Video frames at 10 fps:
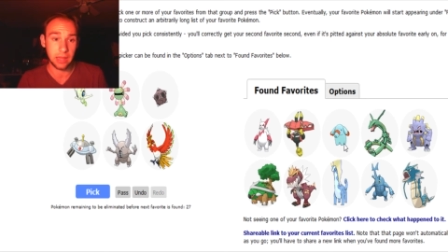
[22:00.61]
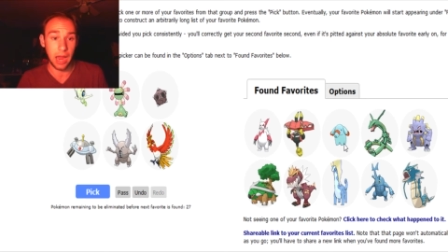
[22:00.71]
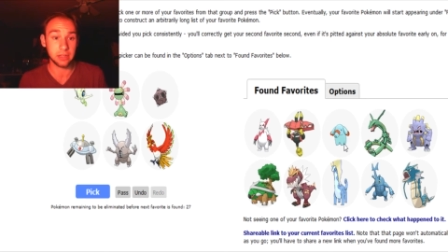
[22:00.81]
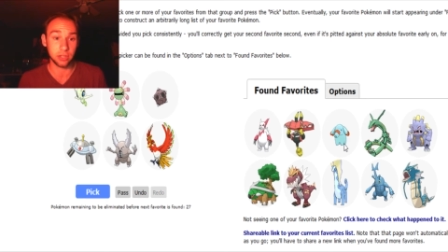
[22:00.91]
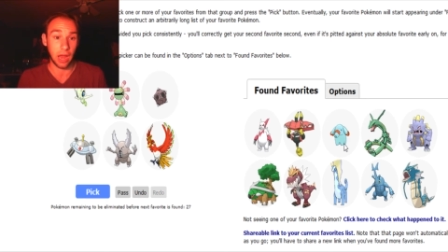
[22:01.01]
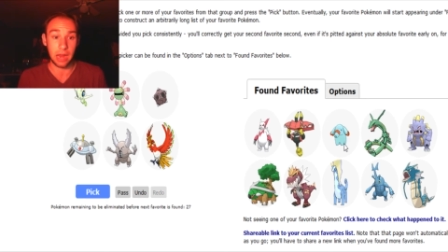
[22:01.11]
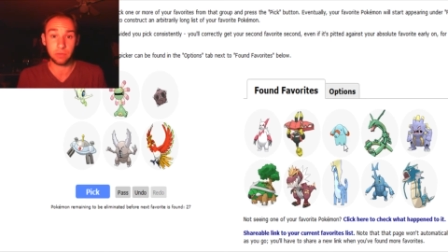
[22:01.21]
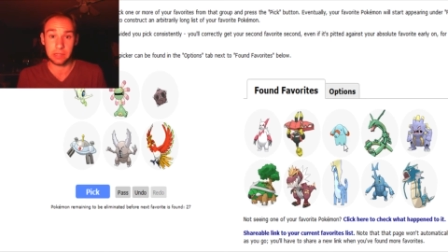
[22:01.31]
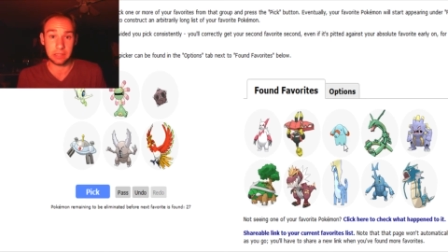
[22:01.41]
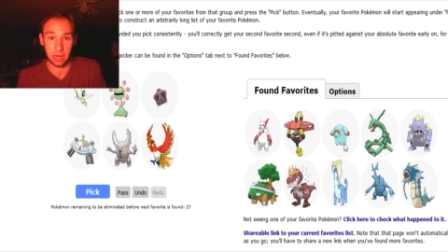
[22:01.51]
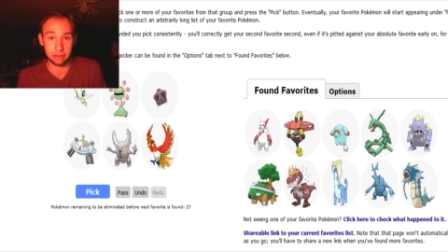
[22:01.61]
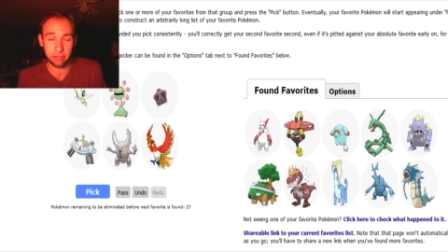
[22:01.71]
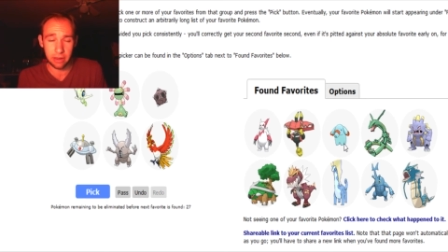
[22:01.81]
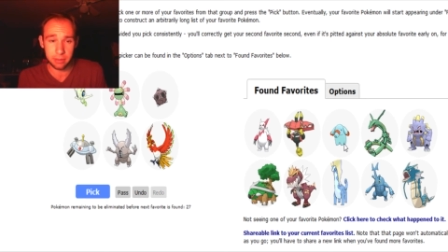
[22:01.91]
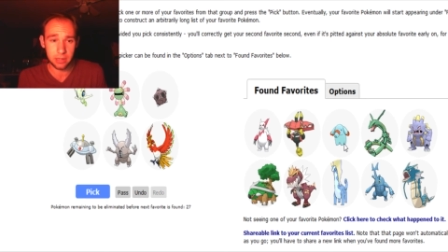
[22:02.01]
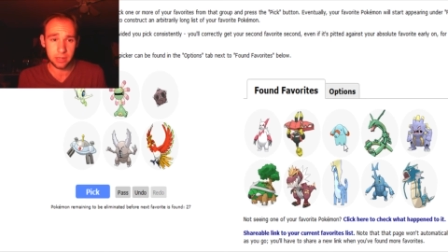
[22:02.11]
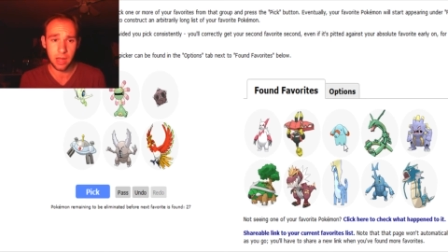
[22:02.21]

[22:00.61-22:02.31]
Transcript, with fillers: I, I really like Fampi.